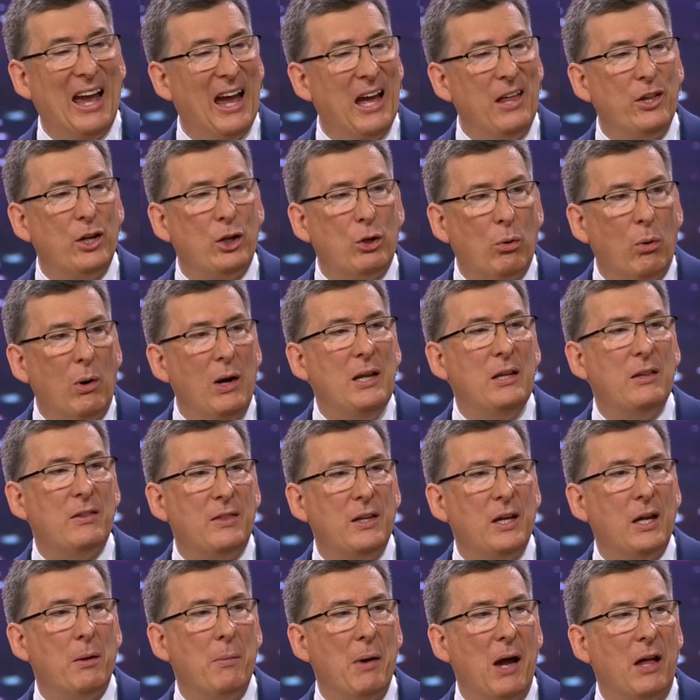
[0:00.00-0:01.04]
And the great
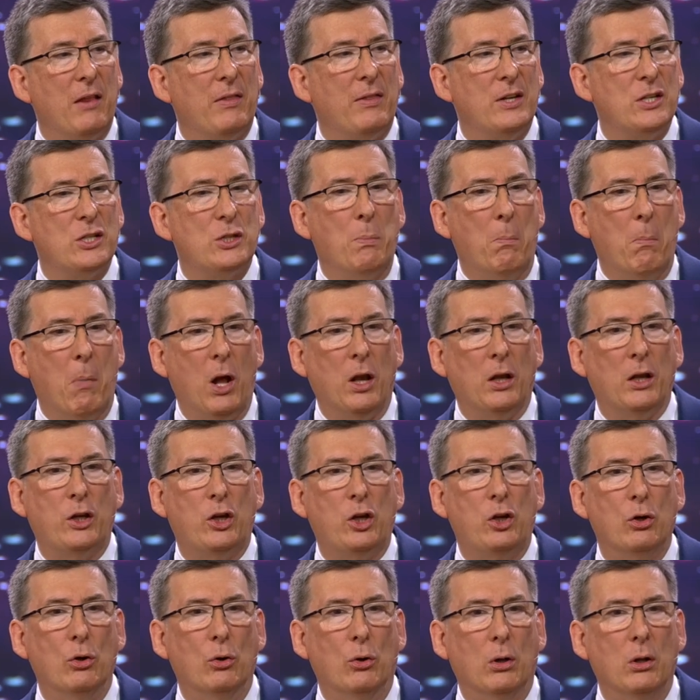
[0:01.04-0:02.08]
thing about this
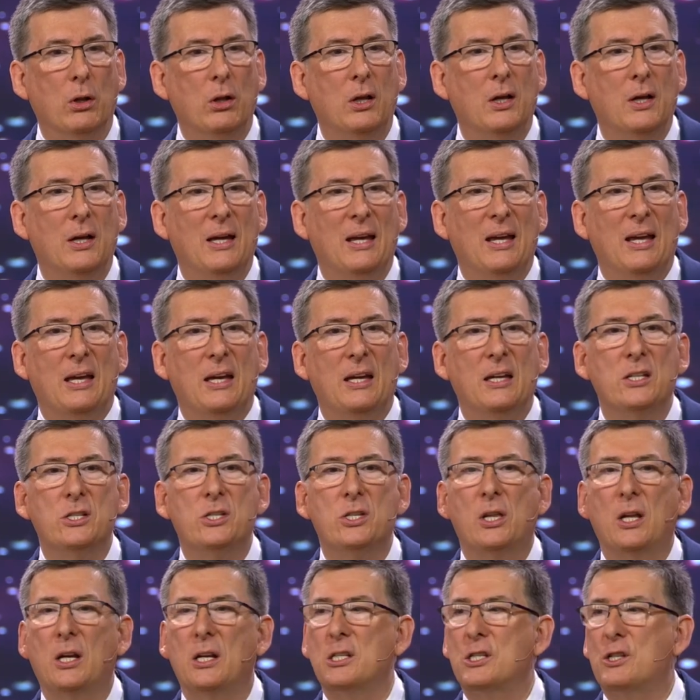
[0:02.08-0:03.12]
molecule
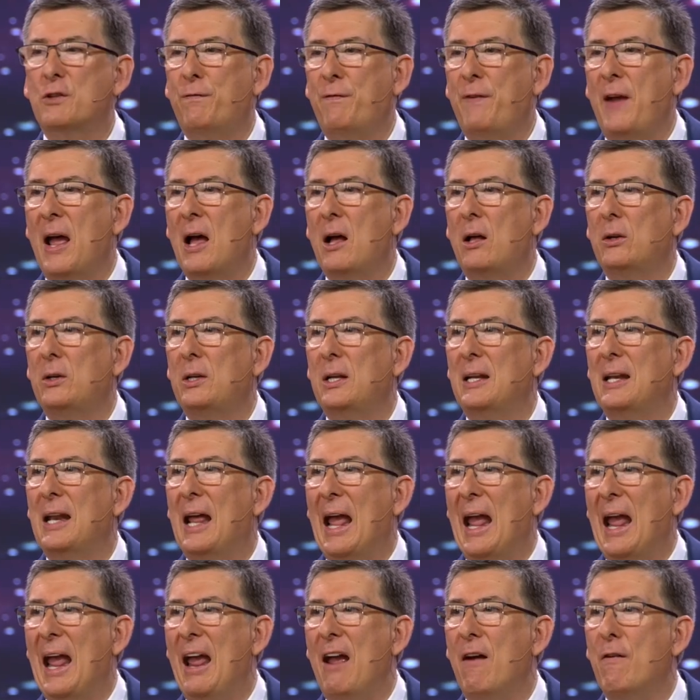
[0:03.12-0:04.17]
is that it's found in
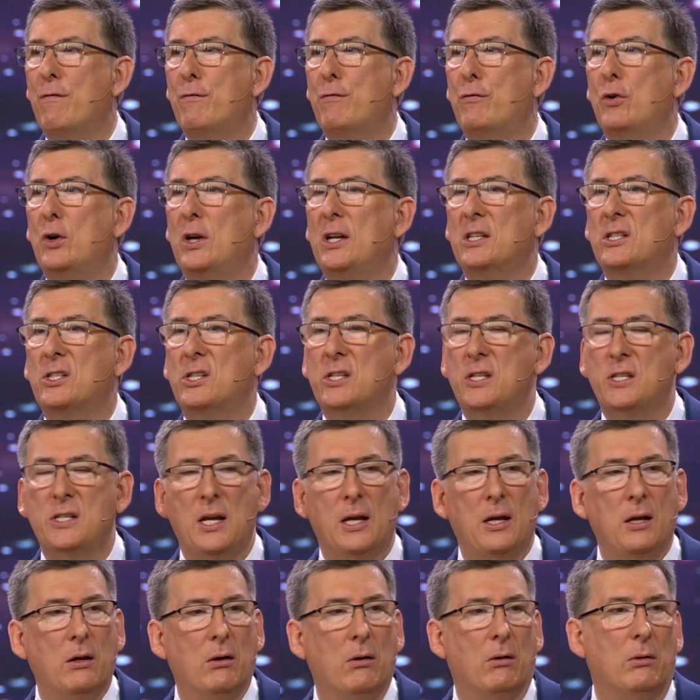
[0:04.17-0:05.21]
every
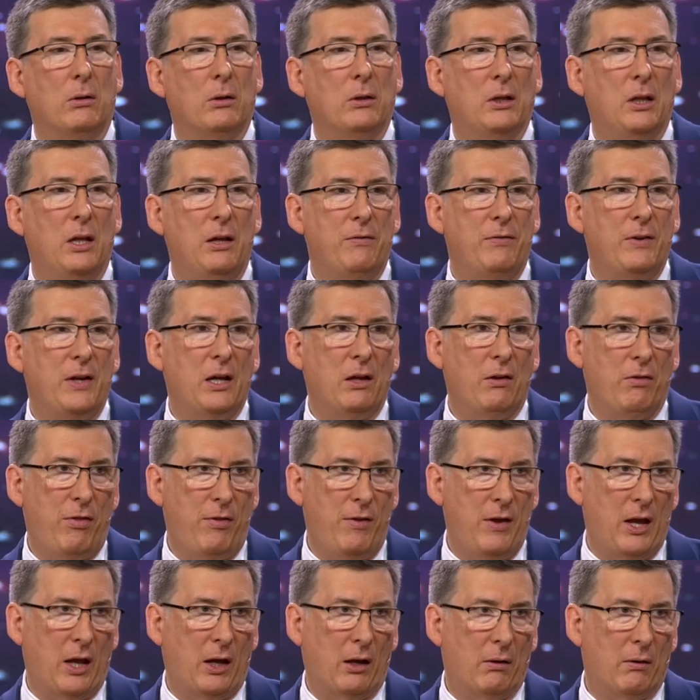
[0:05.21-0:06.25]
single living
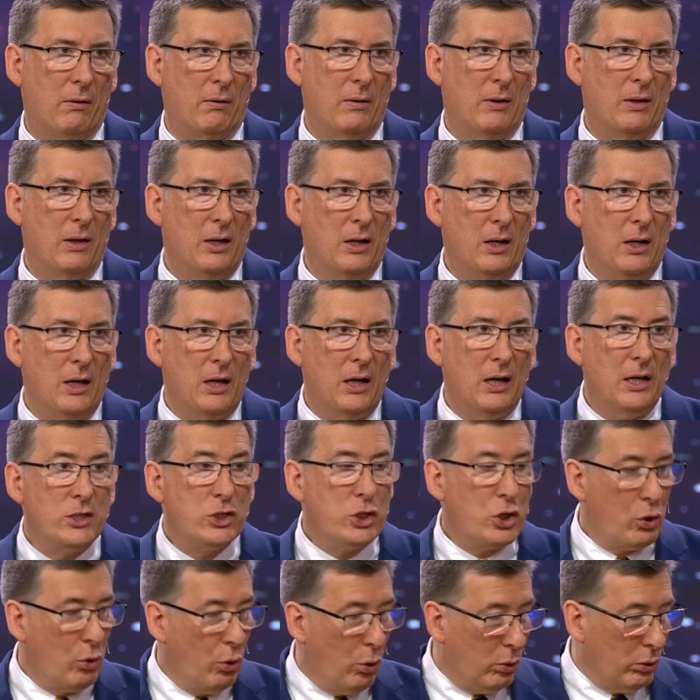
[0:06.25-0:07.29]
thing.
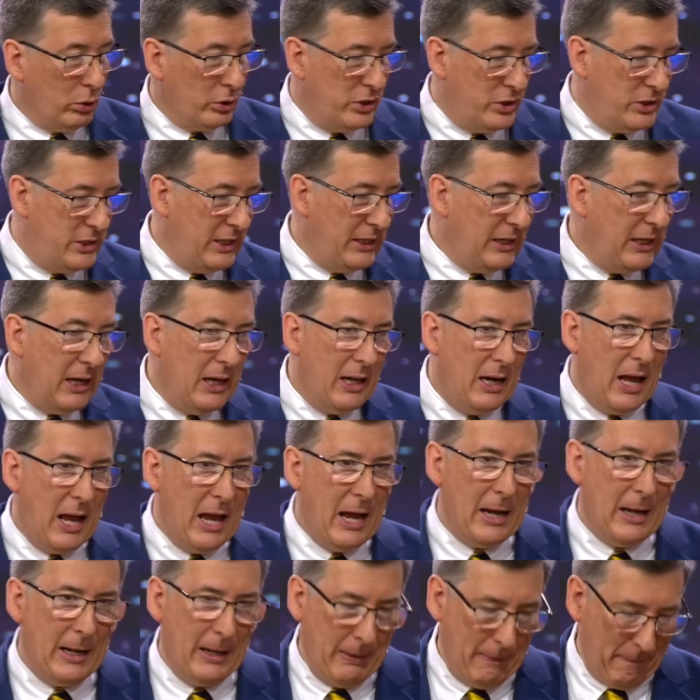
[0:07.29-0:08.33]
It's called
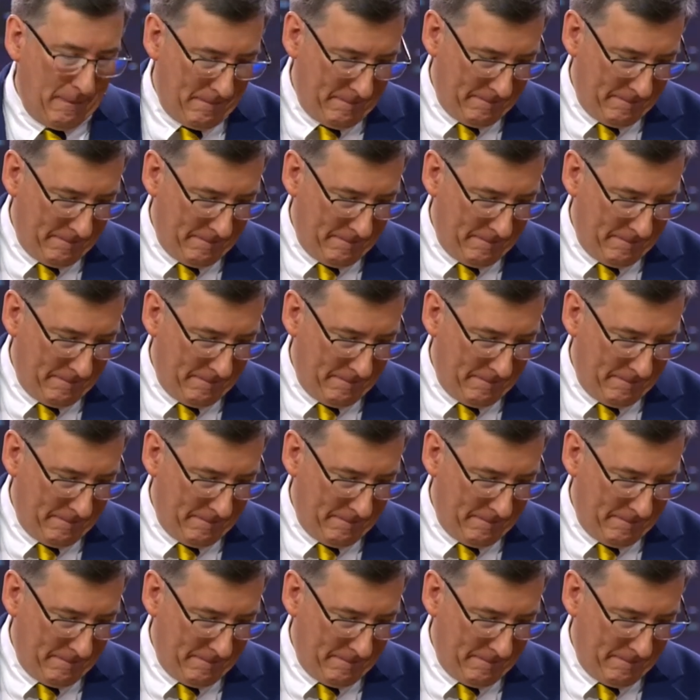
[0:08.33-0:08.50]
DNA.